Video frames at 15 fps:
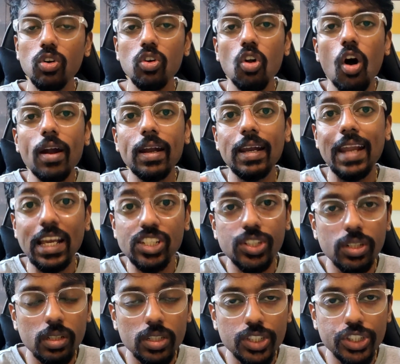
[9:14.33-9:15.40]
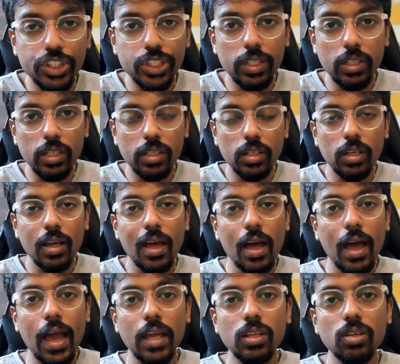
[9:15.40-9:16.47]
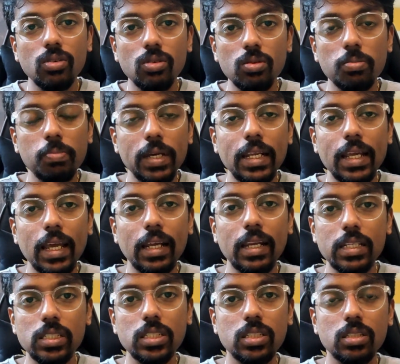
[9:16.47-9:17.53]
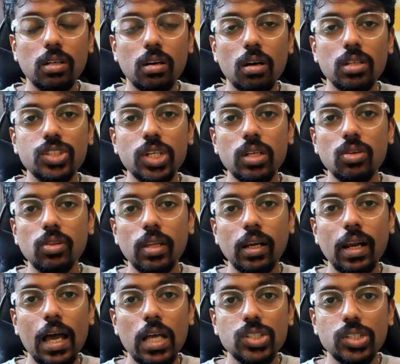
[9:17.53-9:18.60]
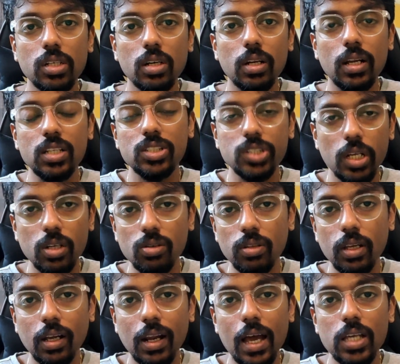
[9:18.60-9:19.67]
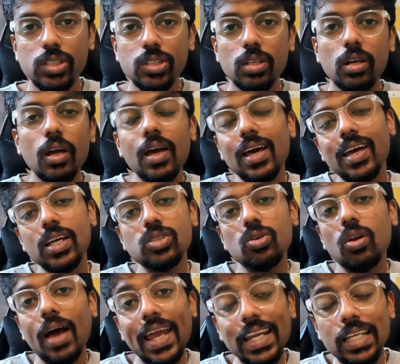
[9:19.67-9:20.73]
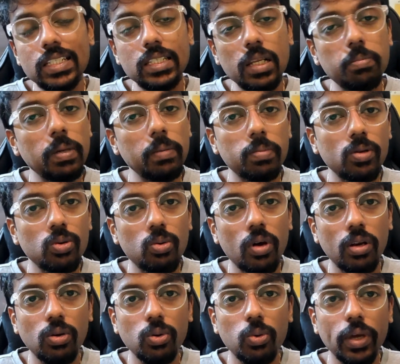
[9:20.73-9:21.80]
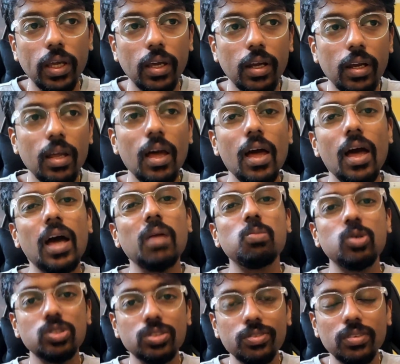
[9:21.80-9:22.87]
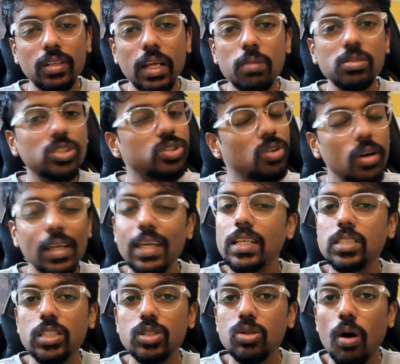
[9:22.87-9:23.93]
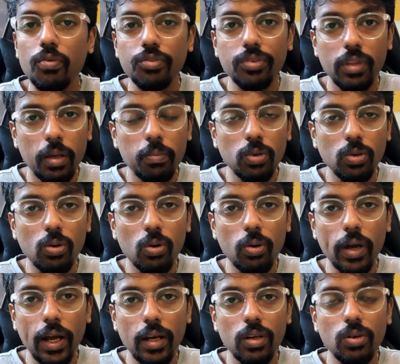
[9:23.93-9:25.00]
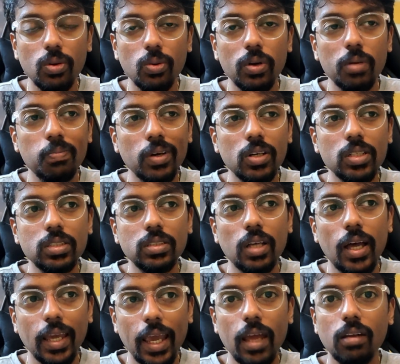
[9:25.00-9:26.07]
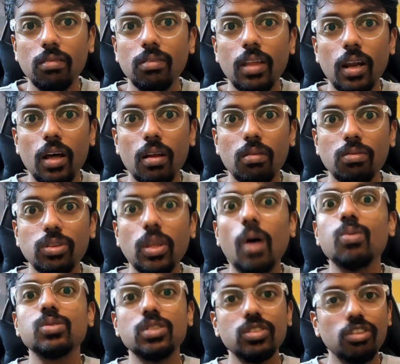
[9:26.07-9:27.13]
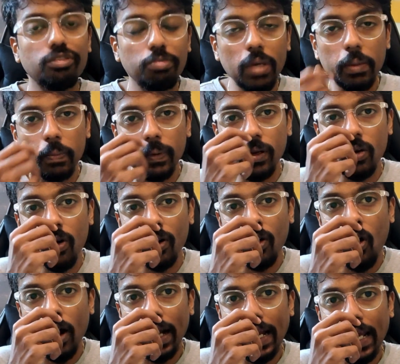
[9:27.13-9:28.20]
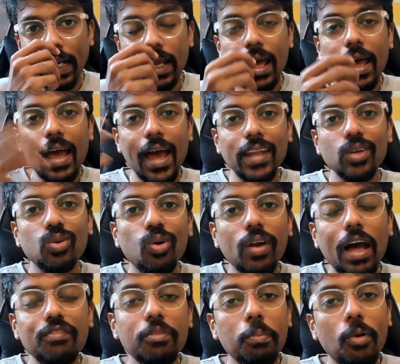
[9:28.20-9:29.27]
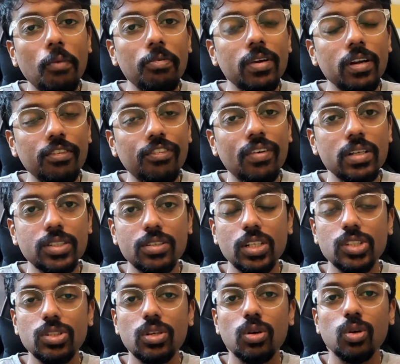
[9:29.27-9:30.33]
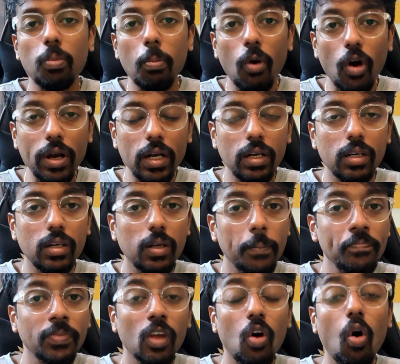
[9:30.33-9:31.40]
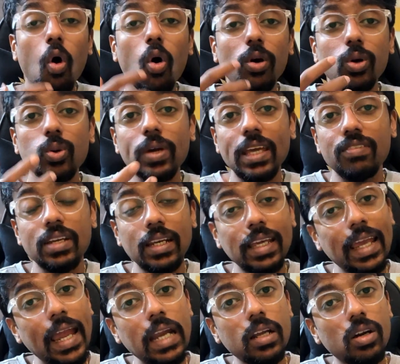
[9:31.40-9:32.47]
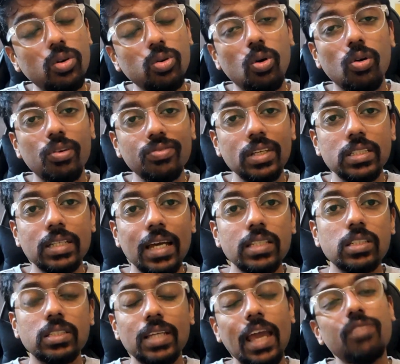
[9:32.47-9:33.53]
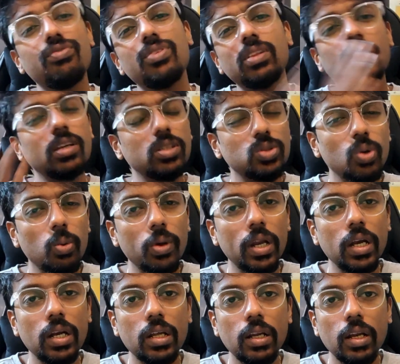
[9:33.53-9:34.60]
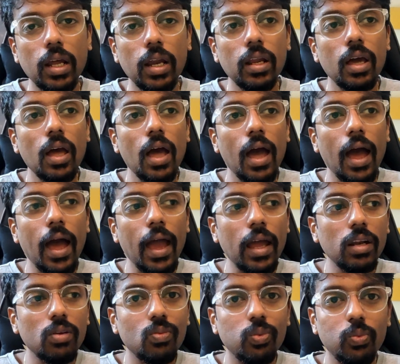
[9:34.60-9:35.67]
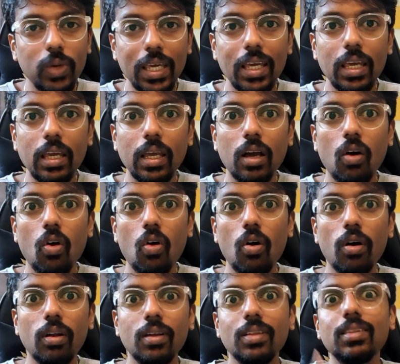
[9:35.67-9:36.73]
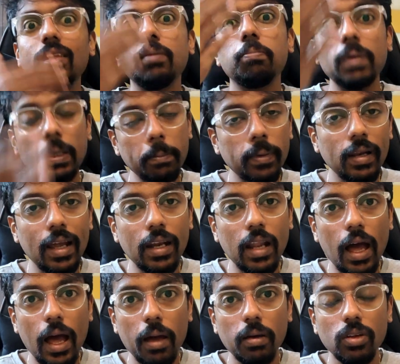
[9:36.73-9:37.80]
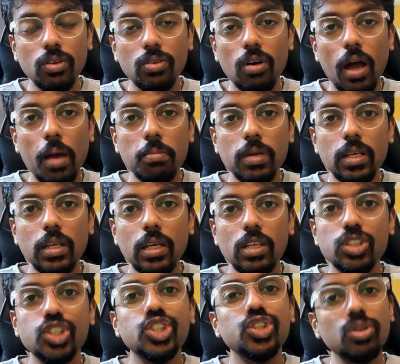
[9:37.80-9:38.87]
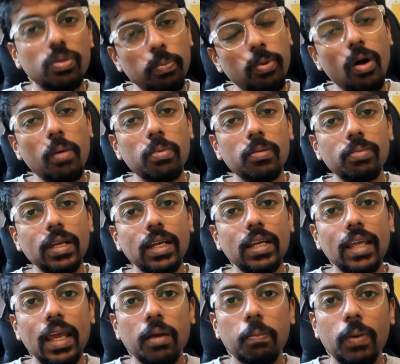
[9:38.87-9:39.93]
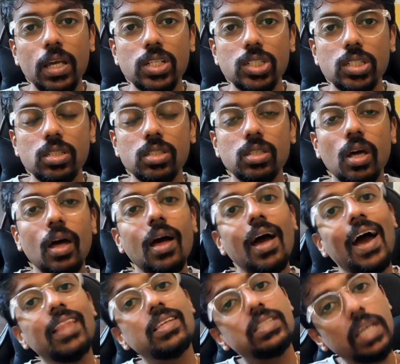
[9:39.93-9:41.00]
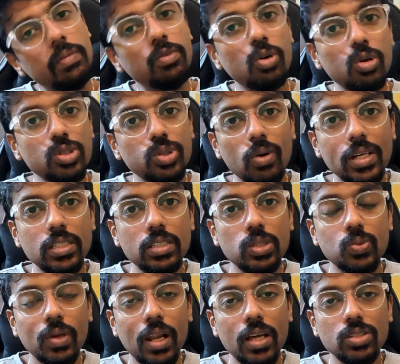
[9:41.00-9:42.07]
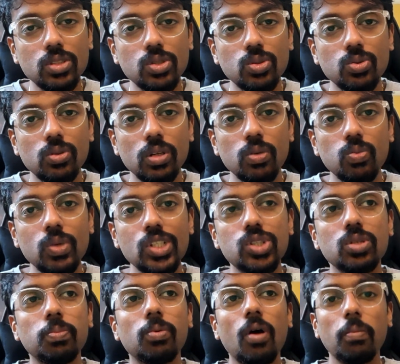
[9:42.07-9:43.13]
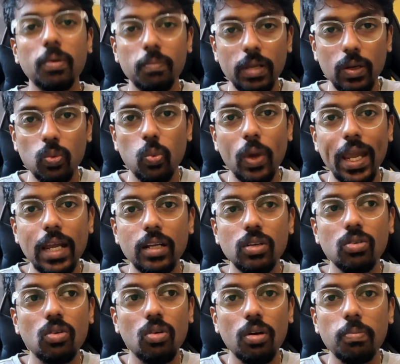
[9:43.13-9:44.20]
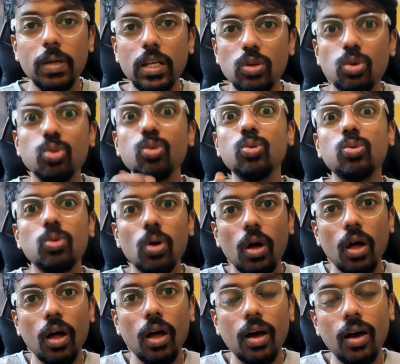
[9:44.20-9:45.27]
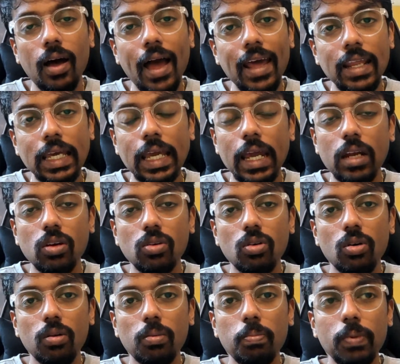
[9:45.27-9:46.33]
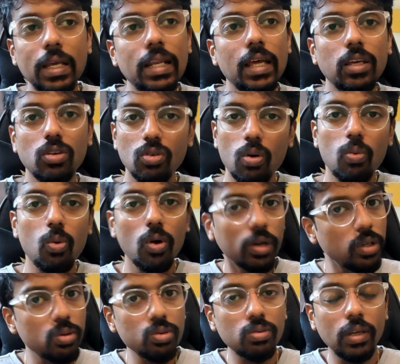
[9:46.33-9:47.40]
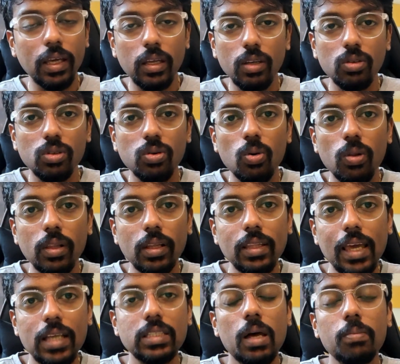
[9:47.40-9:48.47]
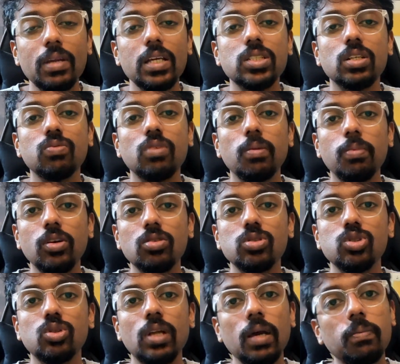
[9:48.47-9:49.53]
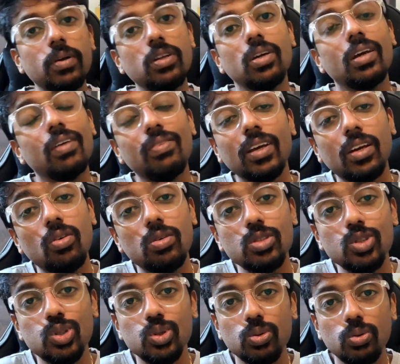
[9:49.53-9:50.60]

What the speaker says: Not lecturers sit in and be like, let's schedule the class here, let's schedule the class here. It's all IT cell people who are doing it, and most of the times it's not easy job for them to go ahead and do it, because again, there are thousands of people on online and you don't have a proper infrastructure to monitor or to even cater to all of these guys. It's everything is over internet, and we or the people at Amity should probably take patience, and the same goes to us as well as a student. We should probably wait and not be too arrogant, or be like, what, you told that the examination will be on July, but you're giving it on